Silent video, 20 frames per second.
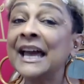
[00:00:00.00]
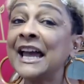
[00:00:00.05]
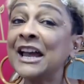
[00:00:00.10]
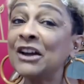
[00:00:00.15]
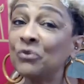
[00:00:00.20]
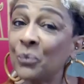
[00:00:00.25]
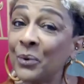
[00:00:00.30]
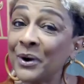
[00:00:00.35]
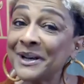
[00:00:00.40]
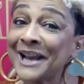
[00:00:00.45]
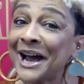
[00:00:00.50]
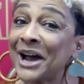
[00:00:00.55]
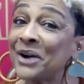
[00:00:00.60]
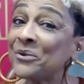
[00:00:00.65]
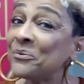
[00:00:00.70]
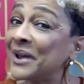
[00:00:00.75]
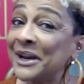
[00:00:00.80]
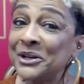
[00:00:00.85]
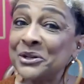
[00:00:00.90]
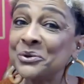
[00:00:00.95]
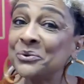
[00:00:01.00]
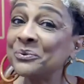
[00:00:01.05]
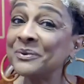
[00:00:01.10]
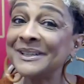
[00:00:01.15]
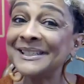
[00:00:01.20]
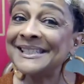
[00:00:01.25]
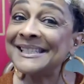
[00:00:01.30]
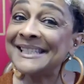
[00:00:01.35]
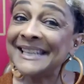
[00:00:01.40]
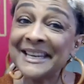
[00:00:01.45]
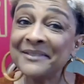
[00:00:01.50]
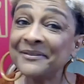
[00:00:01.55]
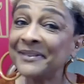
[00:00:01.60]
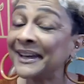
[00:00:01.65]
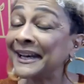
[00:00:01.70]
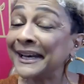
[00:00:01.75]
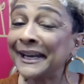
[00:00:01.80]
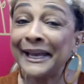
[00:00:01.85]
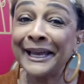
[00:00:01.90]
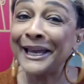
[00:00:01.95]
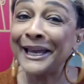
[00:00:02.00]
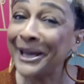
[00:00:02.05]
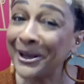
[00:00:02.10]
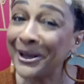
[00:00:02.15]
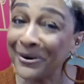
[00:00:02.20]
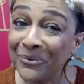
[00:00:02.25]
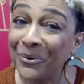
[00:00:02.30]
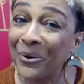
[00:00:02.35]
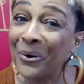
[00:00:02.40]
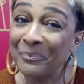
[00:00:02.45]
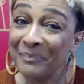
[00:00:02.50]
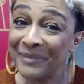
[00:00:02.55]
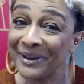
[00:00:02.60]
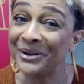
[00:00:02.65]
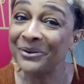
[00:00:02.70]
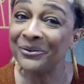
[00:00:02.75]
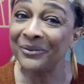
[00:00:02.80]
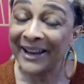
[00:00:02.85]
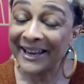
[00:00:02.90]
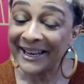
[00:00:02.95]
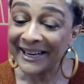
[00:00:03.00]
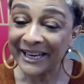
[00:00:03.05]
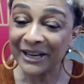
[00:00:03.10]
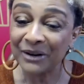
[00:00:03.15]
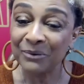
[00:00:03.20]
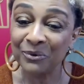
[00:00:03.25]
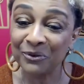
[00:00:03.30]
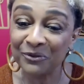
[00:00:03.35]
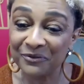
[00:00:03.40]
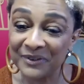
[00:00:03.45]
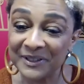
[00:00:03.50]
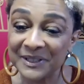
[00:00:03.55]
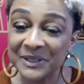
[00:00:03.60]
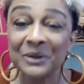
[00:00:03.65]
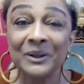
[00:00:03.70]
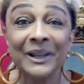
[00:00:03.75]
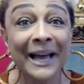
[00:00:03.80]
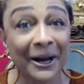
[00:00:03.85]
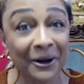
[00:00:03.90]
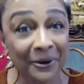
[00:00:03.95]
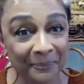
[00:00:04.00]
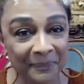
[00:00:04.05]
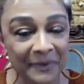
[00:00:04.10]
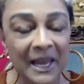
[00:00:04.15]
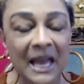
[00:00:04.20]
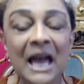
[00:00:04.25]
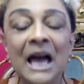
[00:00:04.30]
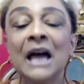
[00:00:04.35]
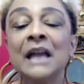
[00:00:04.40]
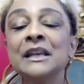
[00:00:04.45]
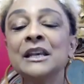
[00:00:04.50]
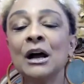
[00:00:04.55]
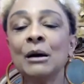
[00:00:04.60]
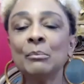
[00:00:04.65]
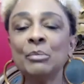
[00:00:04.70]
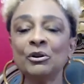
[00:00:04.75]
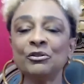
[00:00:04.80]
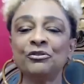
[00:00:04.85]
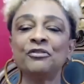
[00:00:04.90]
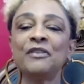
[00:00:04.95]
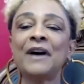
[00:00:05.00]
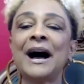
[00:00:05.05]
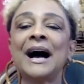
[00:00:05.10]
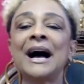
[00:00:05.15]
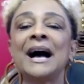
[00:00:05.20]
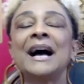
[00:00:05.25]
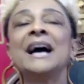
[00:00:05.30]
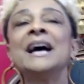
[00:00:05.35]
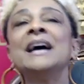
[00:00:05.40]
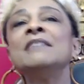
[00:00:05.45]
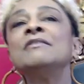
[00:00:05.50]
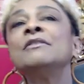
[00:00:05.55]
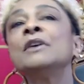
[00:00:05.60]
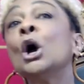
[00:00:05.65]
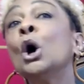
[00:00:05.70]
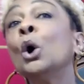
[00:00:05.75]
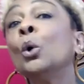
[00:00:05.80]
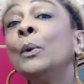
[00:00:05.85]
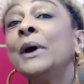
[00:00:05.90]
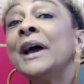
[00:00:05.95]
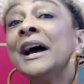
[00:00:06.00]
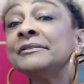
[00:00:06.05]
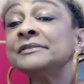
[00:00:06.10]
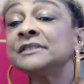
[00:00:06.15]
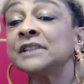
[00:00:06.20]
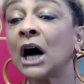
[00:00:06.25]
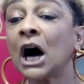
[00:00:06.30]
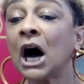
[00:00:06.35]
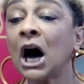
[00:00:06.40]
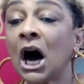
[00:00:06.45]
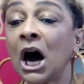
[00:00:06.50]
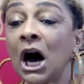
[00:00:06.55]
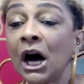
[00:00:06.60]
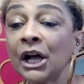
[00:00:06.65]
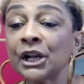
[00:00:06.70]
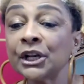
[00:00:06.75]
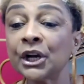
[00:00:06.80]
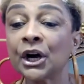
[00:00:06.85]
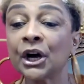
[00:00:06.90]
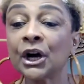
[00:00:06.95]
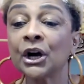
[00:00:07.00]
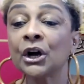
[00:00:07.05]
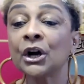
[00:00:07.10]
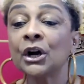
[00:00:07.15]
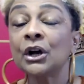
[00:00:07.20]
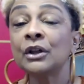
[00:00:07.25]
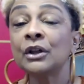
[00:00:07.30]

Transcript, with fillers: If we're not ready to receive it, it won't be great. It will fizzle out. Number five, we have to honor